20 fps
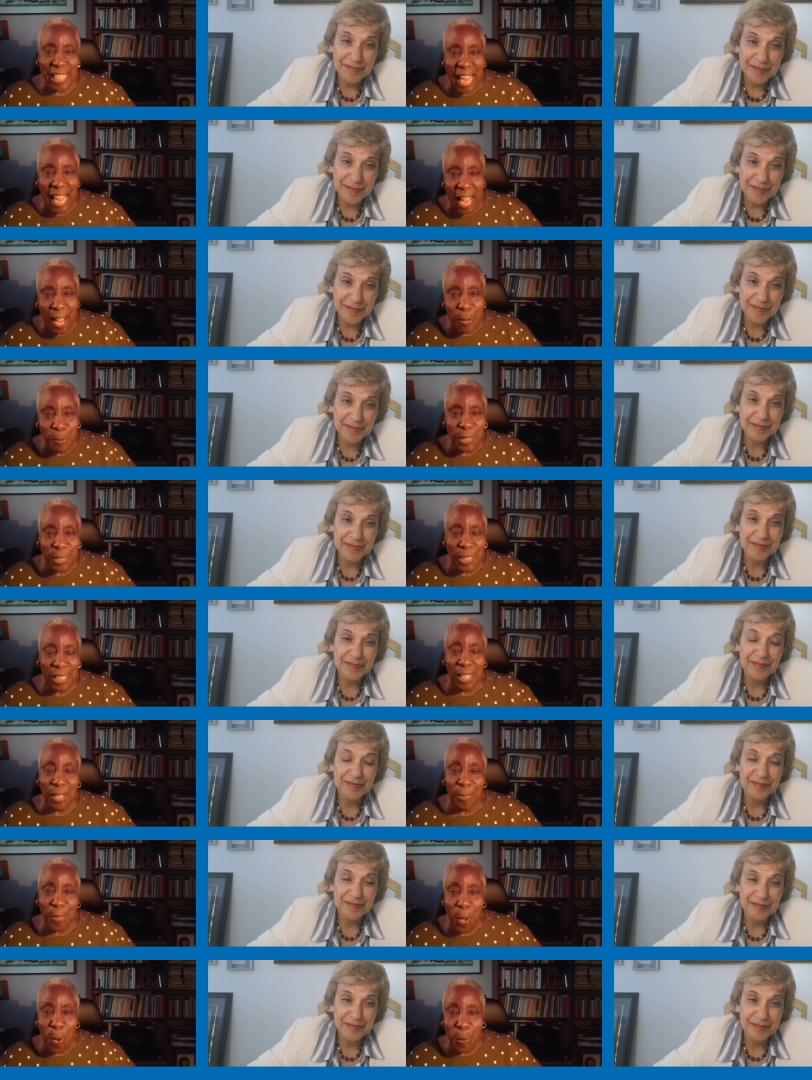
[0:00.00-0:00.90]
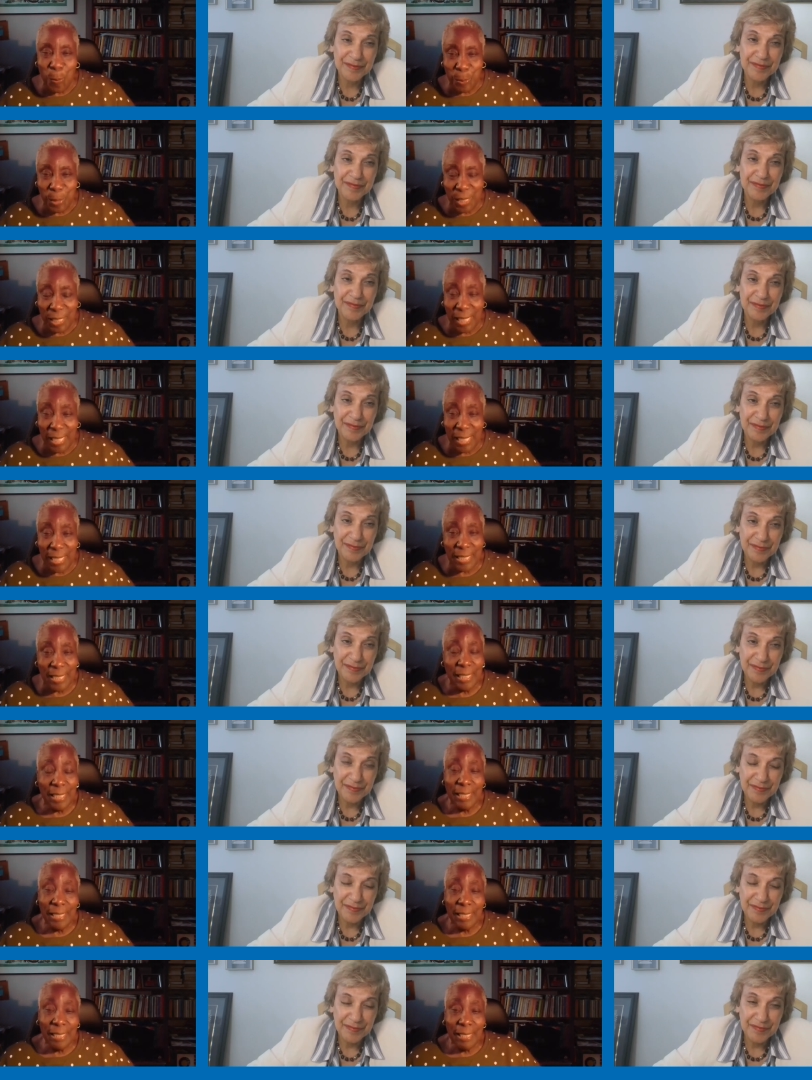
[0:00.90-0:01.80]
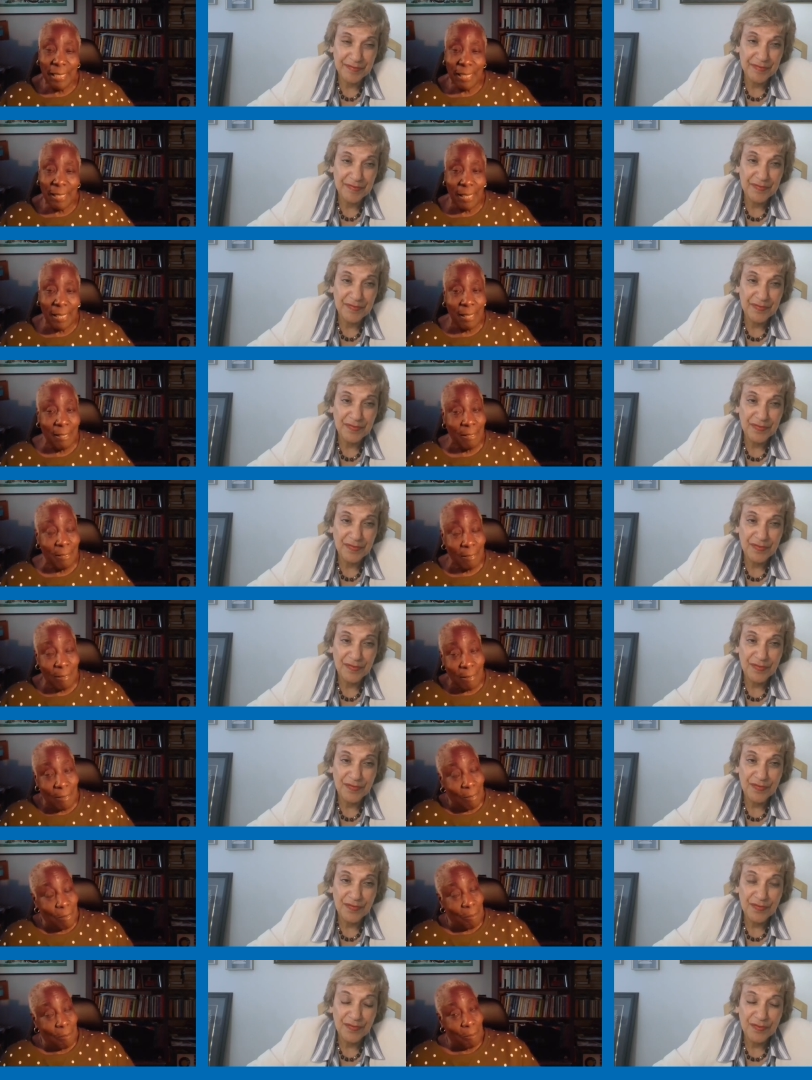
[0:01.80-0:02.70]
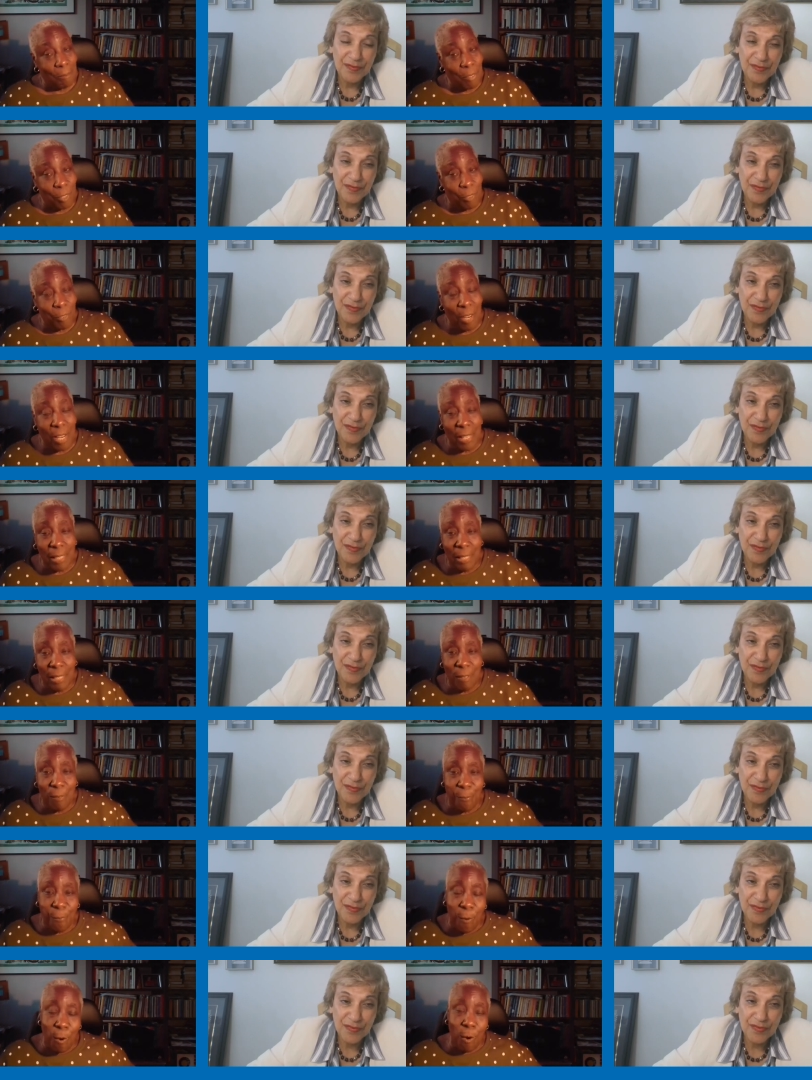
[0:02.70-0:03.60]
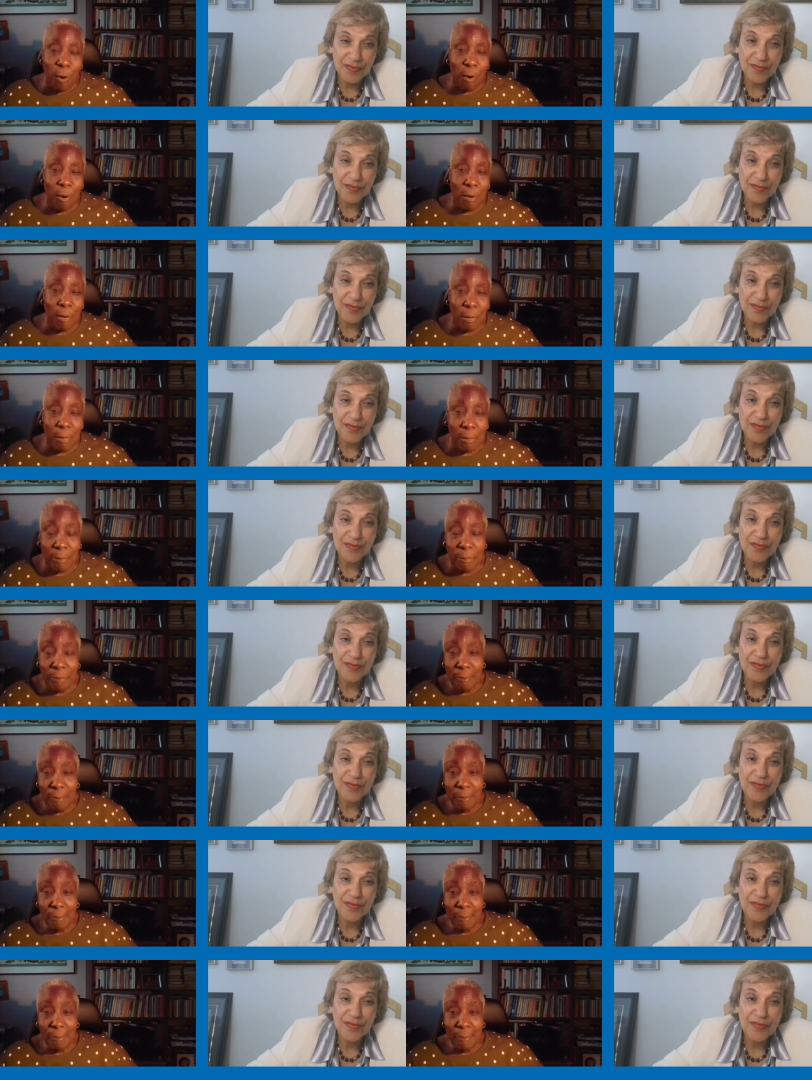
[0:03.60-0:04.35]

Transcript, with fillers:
Speaker 1: housing, those things. They're struggling for,